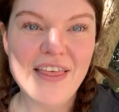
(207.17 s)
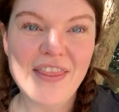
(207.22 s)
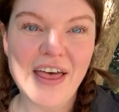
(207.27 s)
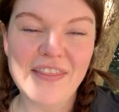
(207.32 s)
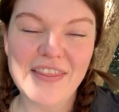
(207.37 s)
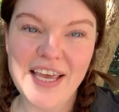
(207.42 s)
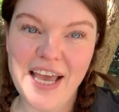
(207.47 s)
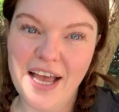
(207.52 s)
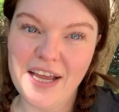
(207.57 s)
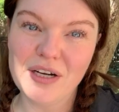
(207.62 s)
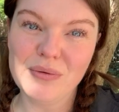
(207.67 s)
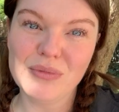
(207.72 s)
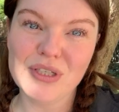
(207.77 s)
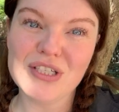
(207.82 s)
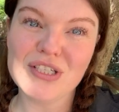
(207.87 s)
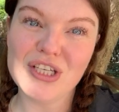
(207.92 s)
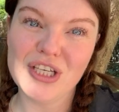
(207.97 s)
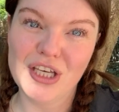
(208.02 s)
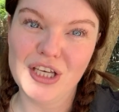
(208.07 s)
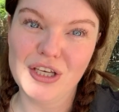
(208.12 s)
that the
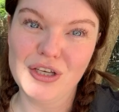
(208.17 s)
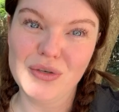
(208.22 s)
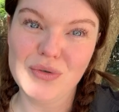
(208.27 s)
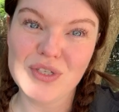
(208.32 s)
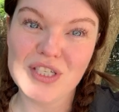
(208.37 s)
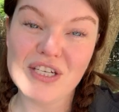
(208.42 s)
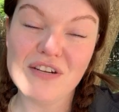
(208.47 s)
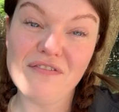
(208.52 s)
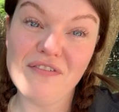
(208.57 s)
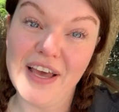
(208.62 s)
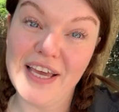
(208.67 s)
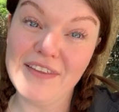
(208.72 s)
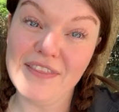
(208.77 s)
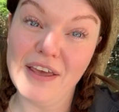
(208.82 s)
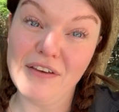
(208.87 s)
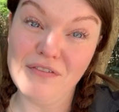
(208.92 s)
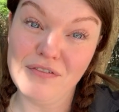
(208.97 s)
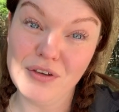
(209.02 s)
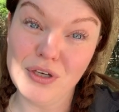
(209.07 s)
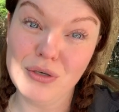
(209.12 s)
animals use to find
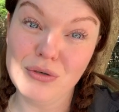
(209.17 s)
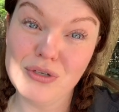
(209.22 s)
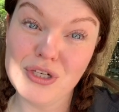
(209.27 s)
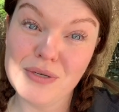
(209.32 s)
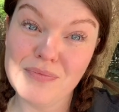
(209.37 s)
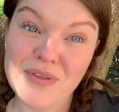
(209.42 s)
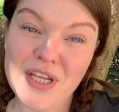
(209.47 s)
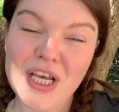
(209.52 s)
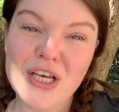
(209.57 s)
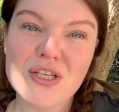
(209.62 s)
their food.